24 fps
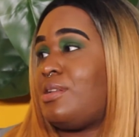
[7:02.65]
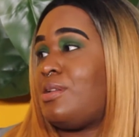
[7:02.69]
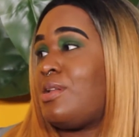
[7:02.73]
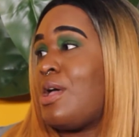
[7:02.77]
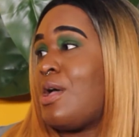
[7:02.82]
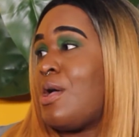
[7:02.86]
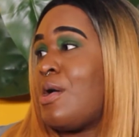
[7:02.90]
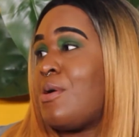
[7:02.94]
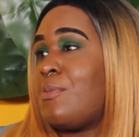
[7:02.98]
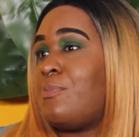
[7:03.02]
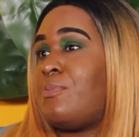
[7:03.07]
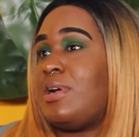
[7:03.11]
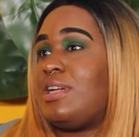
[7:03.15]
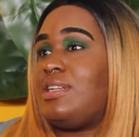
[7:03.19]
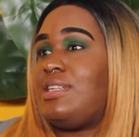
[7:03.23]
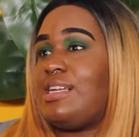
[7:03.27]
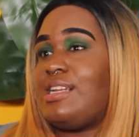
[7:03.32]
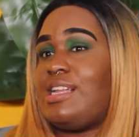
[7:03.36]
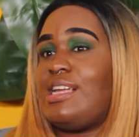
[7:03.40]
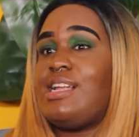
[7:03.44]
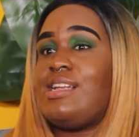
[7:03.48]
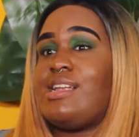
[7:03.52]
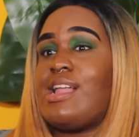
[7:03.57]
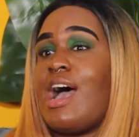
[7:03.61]
Yeah. But did
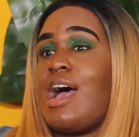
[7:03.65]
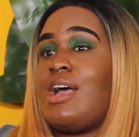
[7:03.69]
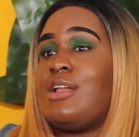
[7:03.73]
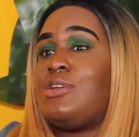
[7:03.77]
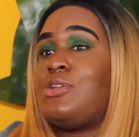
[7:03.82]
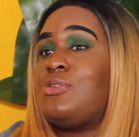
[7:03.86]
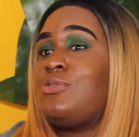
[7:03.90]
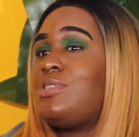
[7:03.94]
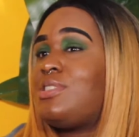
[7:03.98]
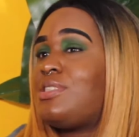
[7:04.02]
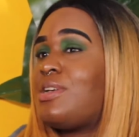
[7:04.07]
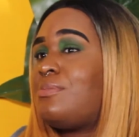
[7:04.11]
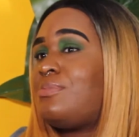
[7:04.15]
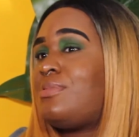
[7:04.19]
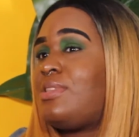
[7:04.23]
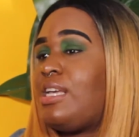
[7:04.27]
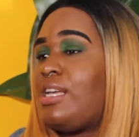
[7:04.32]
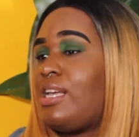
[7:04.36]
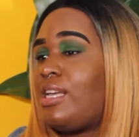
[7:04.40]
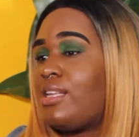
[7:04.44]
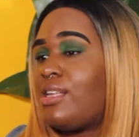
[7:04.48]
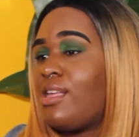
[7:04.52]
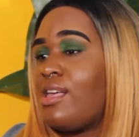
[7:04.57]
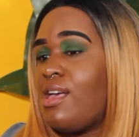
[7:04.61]
he not do
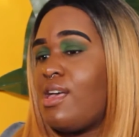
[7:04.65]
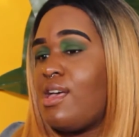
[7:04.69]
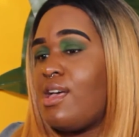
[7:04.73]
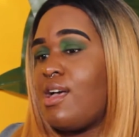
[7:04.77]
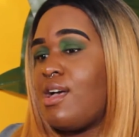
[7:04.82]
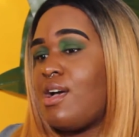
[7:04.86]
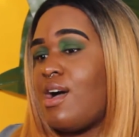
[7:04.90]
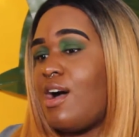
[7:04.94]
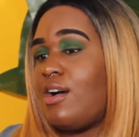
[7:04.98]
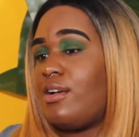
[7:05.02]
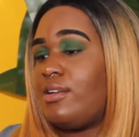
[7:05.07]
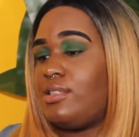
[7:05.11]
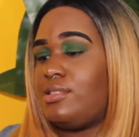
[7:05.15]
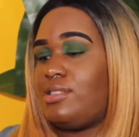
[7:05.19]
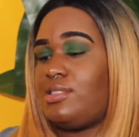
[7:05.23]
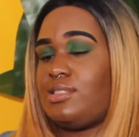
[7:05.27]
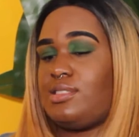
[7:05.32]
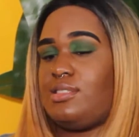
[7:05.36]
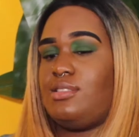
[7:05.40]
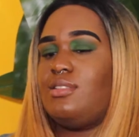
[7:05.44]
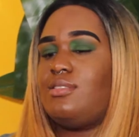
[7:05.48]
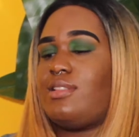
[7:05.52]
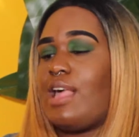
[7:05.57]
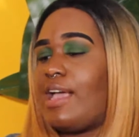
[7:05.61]
something
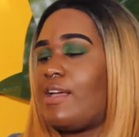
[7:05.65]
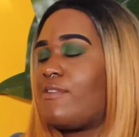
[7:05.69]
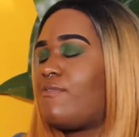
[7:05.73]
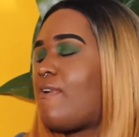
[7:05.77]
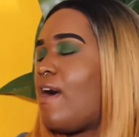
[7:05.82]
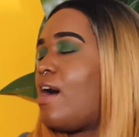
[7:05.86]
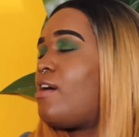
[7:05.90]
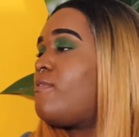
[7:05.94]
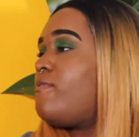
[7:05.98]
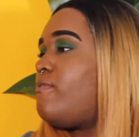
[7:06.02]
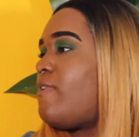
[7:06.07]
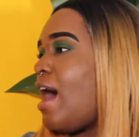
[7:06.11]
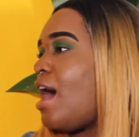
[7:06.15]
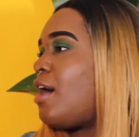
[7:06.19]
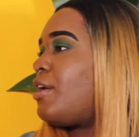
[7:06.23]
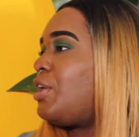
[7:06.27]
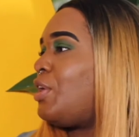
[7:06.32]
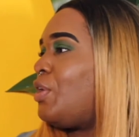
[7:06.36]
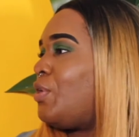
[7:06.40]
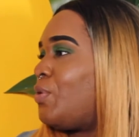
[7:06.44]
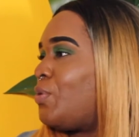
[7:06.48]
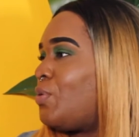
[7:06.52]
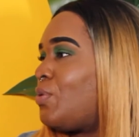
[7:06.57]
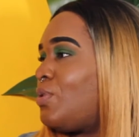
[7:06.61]
like of
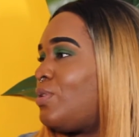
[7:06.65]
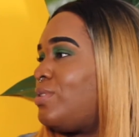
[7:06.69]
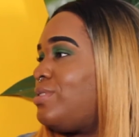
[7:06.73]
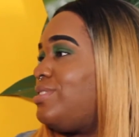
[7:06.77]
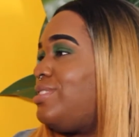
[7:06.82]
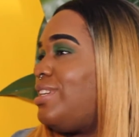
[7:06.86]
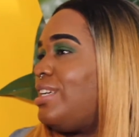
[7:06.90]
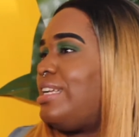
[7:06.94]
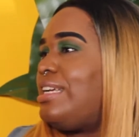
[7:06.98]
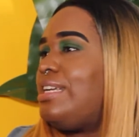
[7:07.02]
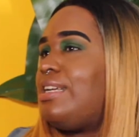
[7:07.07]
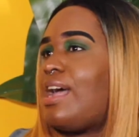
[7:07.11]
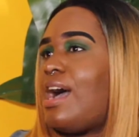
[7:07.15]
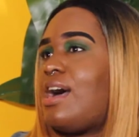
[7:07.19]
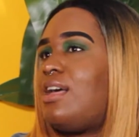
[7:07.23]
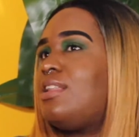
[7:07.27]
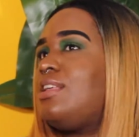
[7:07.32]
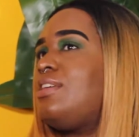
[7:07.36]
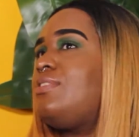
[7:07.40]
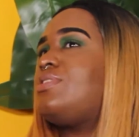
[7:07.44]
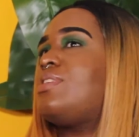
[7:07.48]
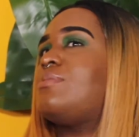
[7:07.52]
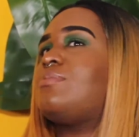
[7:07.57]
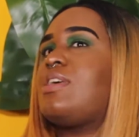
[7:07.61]
value? Yeah. Did he not
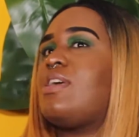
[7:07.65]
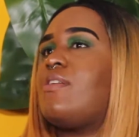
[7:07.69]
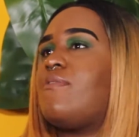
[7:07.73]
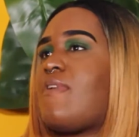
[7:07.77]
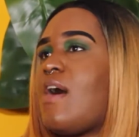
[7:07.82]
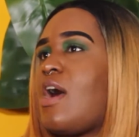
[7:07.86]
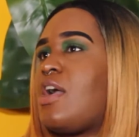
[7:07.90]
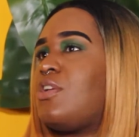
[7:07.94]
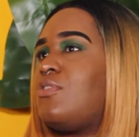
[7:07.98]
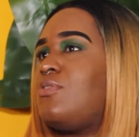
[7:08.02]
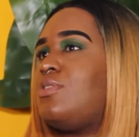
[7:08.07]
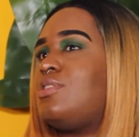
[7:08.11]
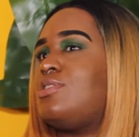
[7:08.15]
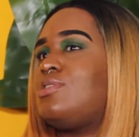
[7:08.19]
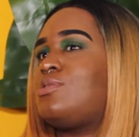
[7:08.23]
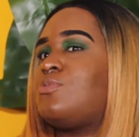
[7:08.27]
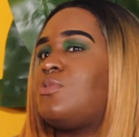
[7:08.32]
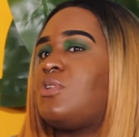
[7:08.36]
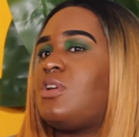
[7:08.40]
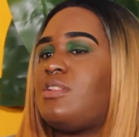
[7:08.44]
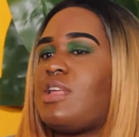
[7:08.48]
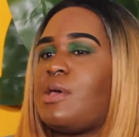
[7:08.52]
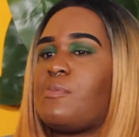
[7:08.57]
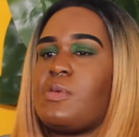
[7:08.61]
leave something of value in this
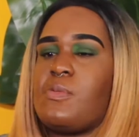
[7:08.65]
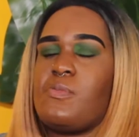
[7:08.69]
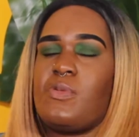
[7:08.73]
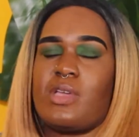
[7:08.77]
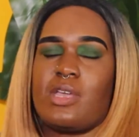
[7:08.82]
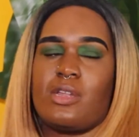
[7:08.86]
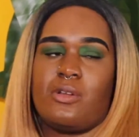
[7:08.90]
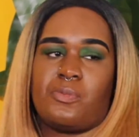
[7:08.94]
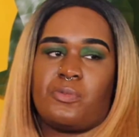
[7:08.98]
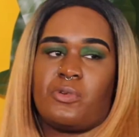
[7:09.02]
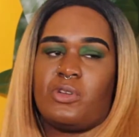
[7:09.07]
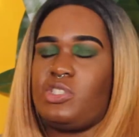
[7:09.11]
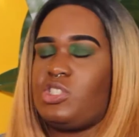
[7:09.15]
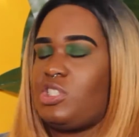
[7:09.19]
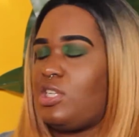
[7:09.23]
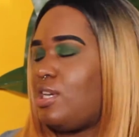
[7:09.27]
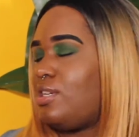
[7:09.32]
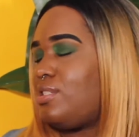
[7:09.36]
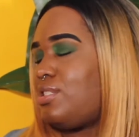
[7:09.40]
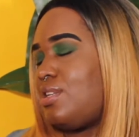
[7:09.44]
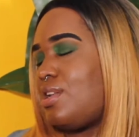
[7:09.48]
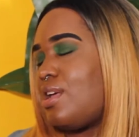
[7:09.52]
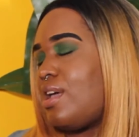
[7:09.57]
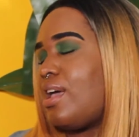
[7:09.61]
world that people can
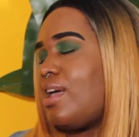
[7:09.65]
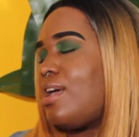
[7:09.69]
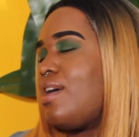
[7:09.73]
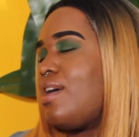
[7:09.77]
appreciate today?